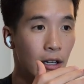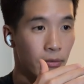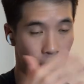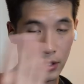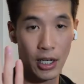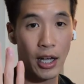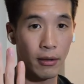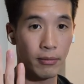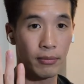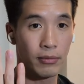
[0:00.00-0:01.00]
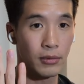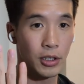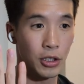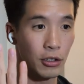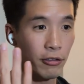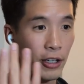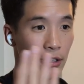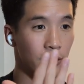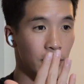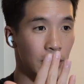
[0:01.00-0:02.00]
then yeah, you're
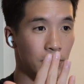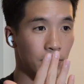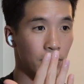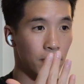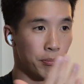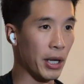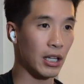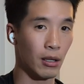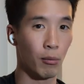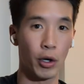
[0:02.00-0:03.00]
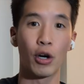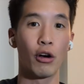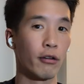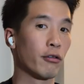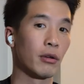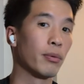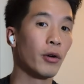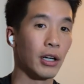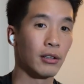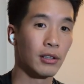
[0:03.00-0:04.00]
effectively making them work harder for the
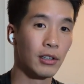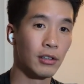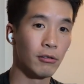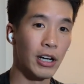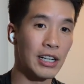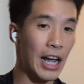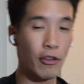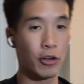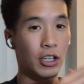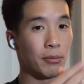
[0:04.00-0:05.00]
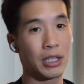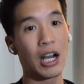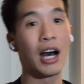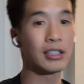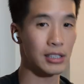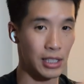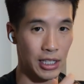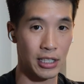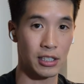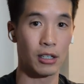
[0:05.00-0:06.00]
point, right? Now they're gonna be constantly
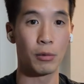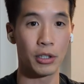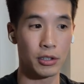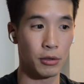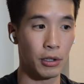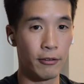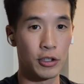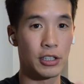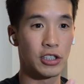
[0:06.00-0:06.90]
guessing on what you're doing versus